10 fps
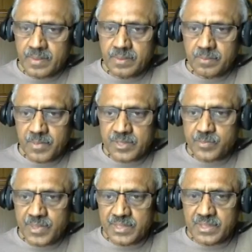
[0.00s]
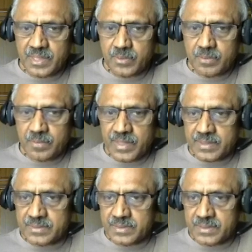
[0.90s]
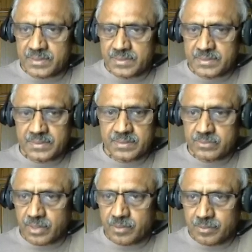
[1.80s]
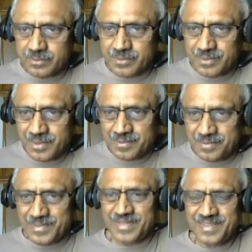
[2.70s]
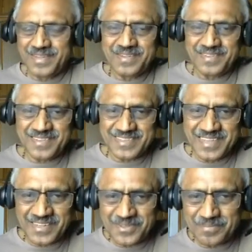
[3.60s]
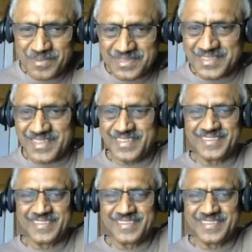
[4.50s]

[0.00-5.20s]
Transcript: must be less than or equal to minus 3. Sorry, less than or equal to plus 3.